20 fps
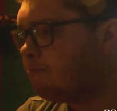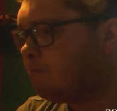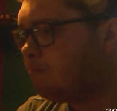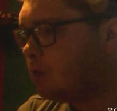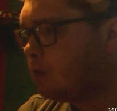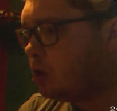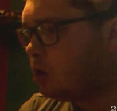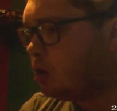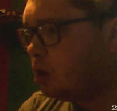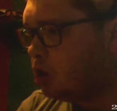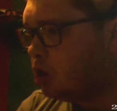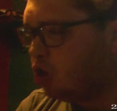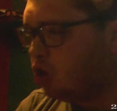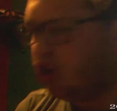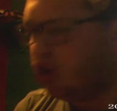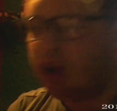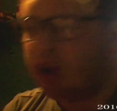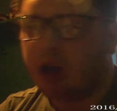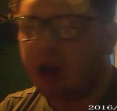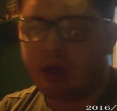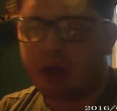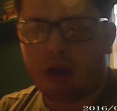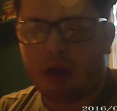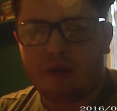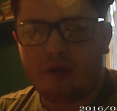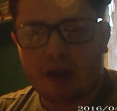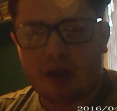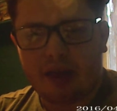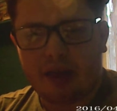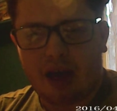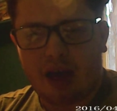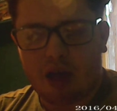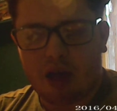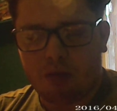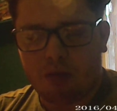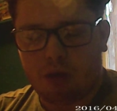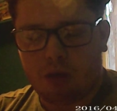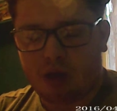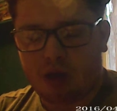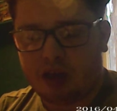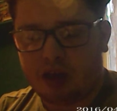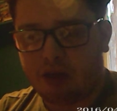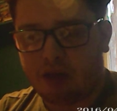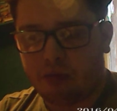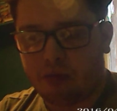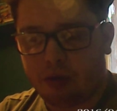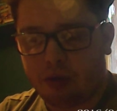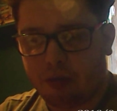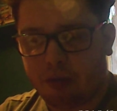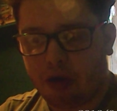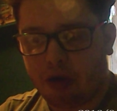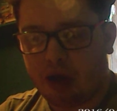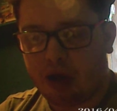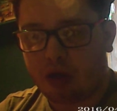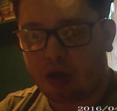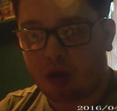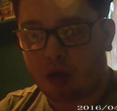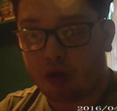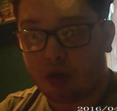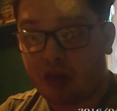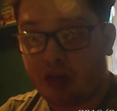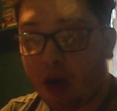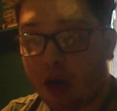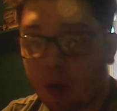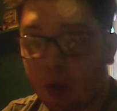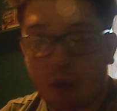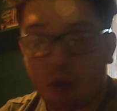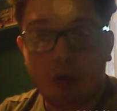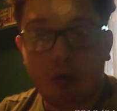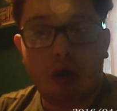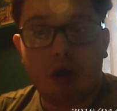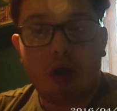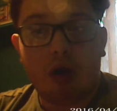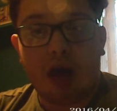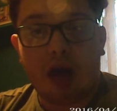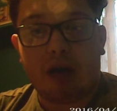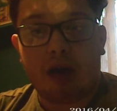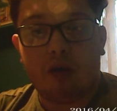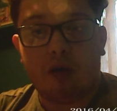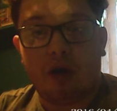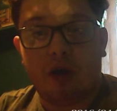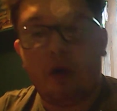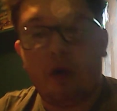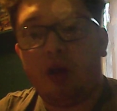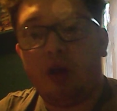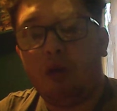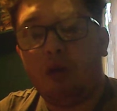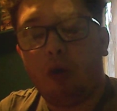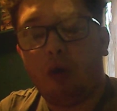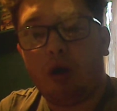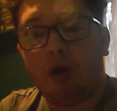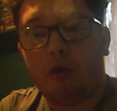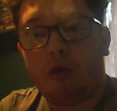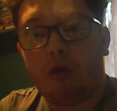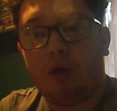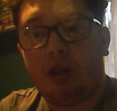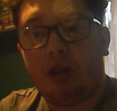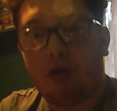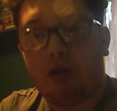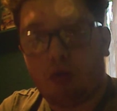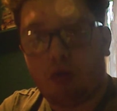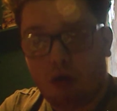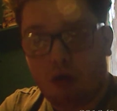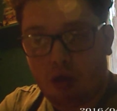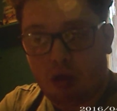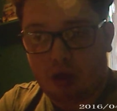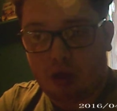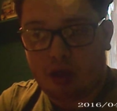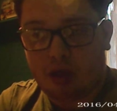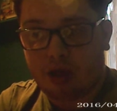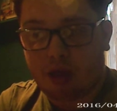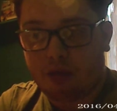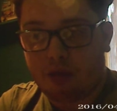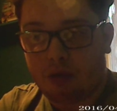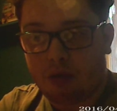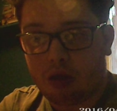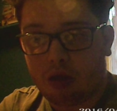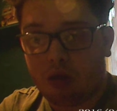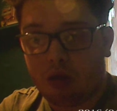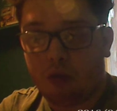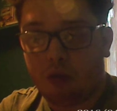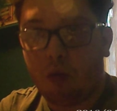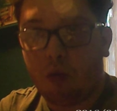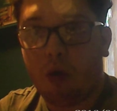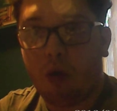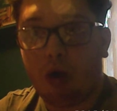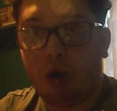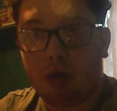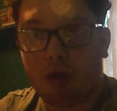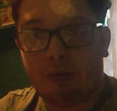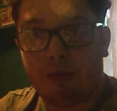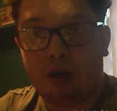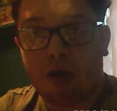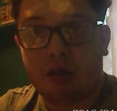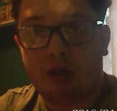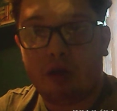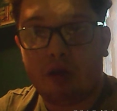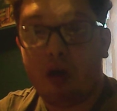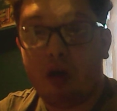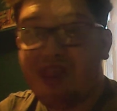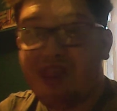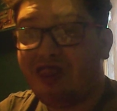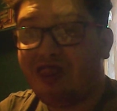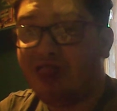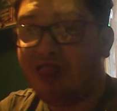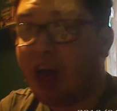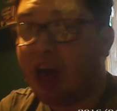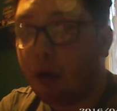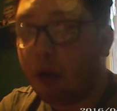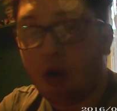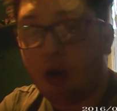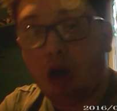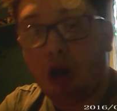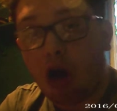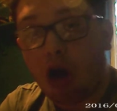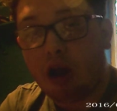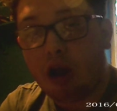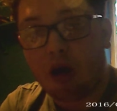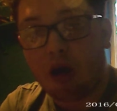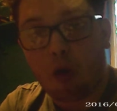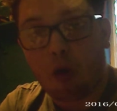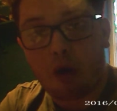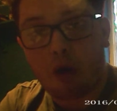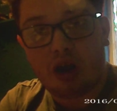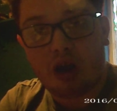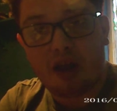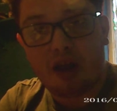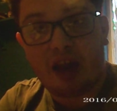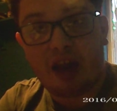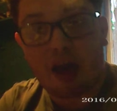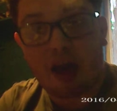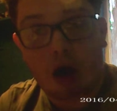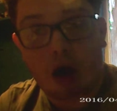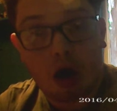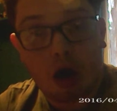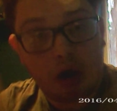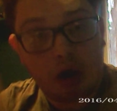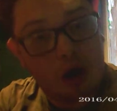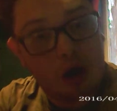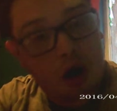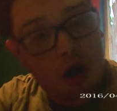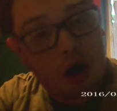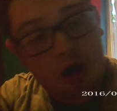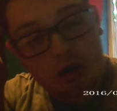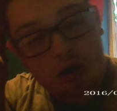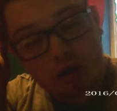you know, stuff like that, and putting, putting that stuff. they will, like, when you work, when an autistic person works they will learn it quickly, like I learned at